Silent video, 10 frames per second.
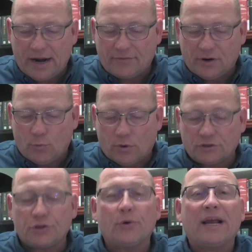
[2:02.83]

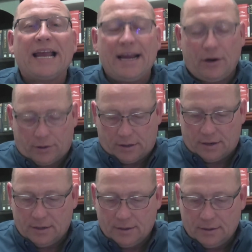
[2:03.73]
everyone to hear
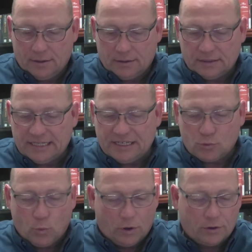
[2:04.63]
these
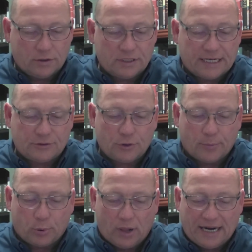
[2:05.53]
words and to
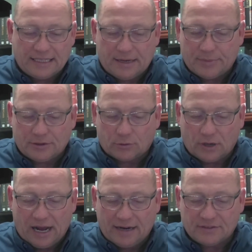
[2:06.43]
apply them in their
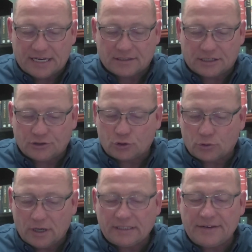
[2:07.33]
lives as
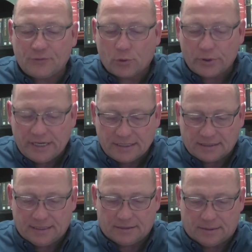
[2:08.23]
constructive
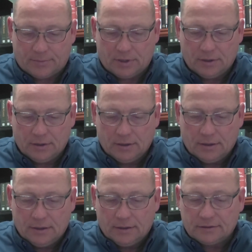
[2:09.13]
criticism
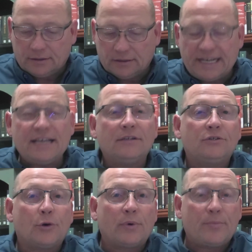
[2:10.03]
to lead
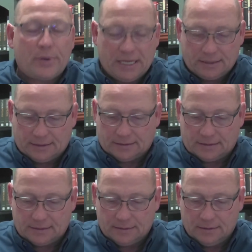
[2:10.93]
to
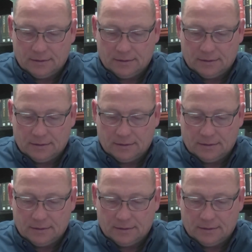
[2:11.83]
repentance,